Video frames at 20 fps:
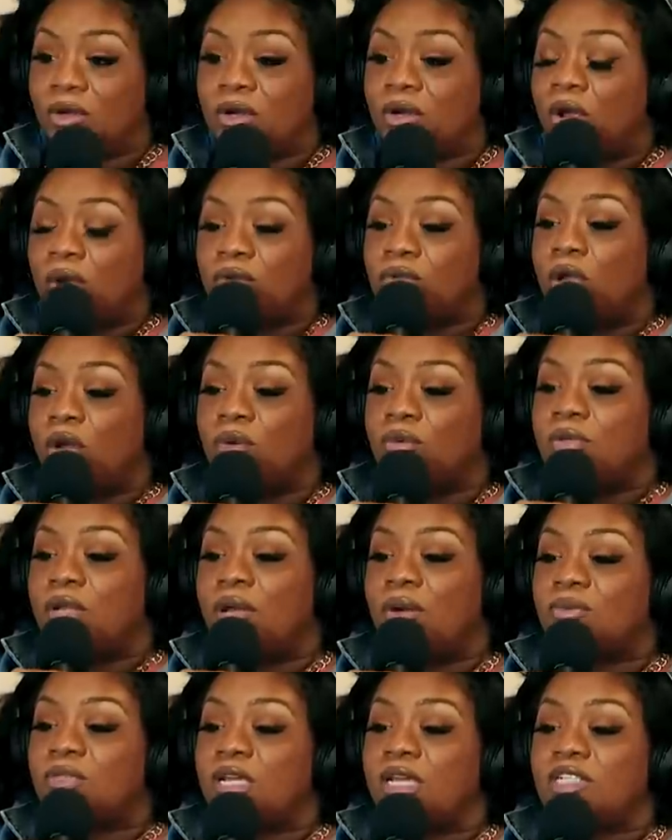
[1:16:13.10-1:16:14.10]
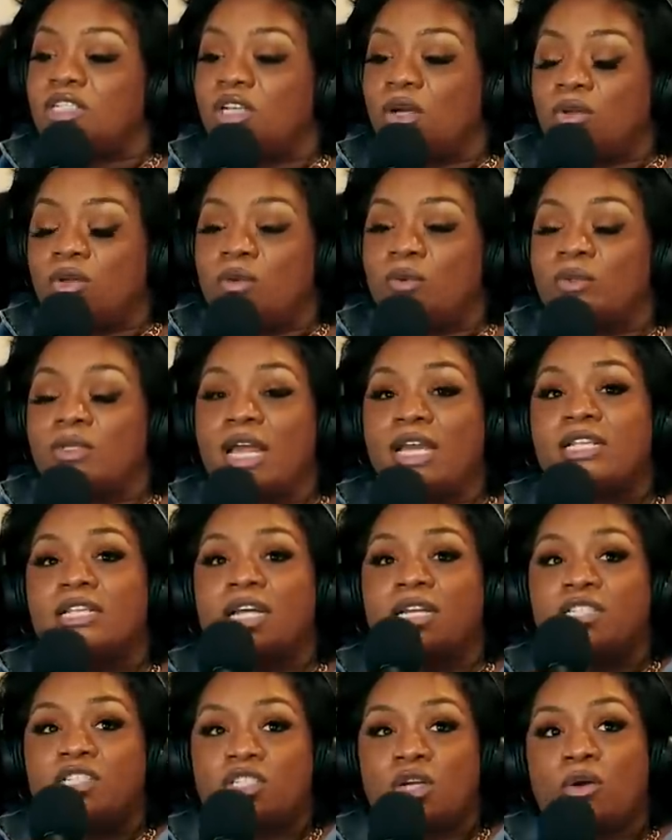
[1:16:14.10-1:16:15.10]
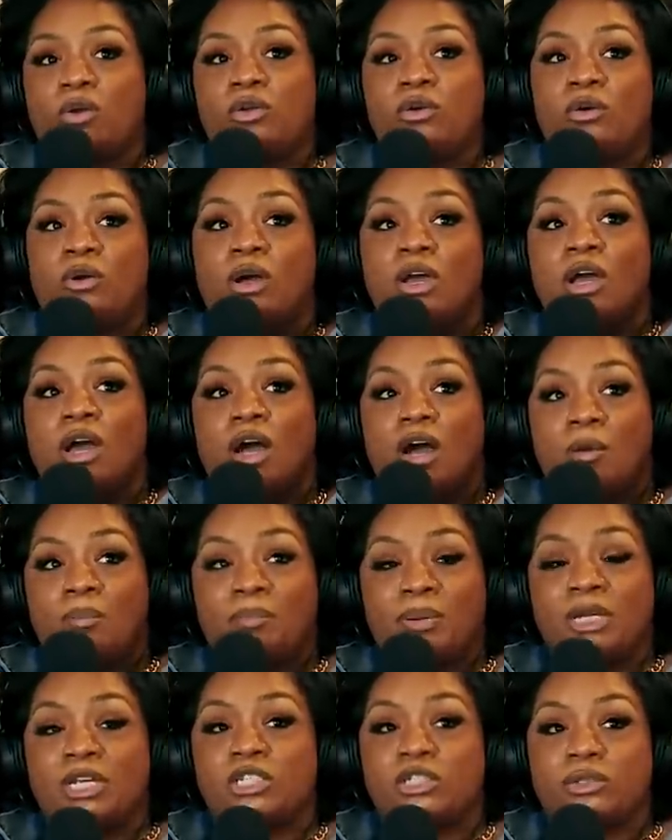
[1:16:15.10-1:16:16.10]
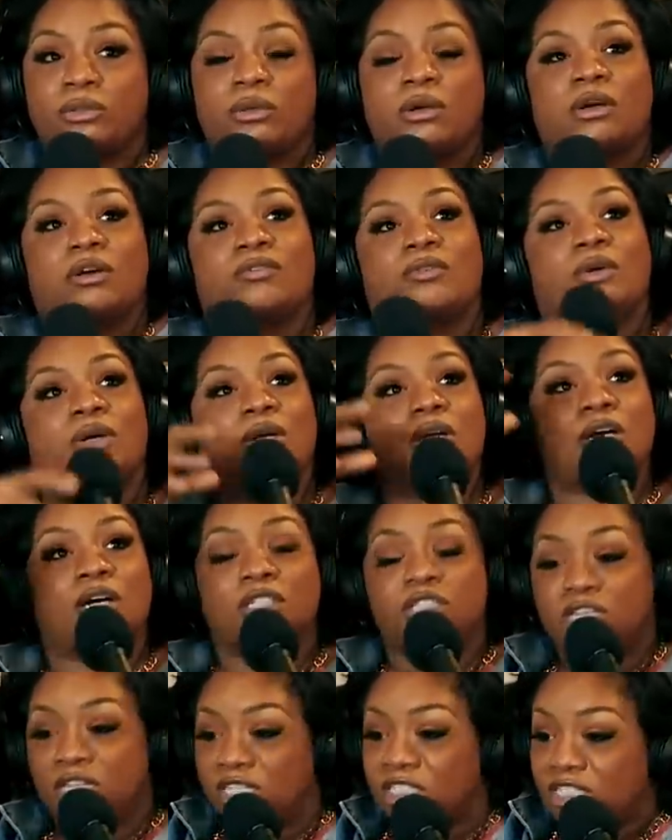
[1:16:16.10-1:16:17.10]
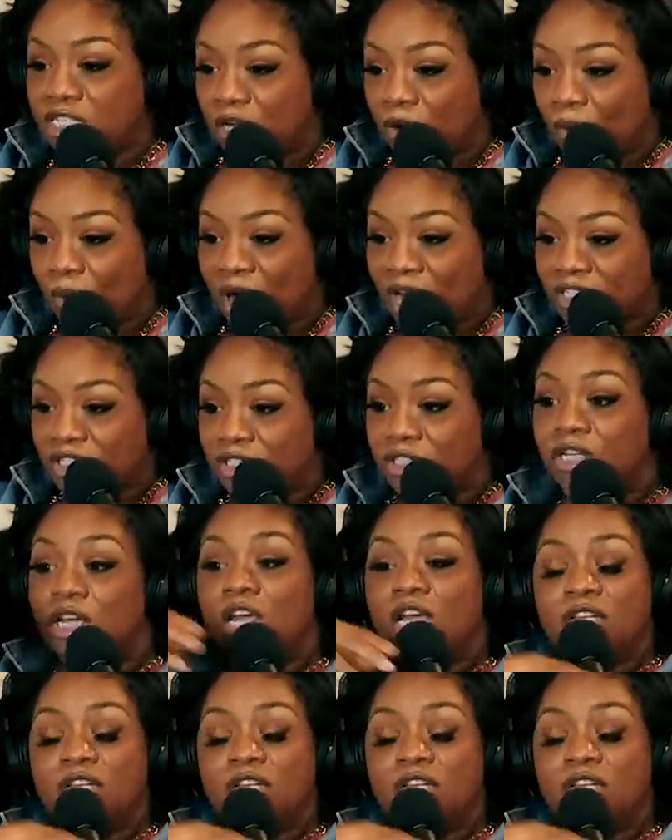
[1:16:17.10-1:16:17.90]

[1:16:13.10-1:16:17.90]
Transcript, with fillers: no, no, no, no. They show you like they show you a picture of Denzel Washington.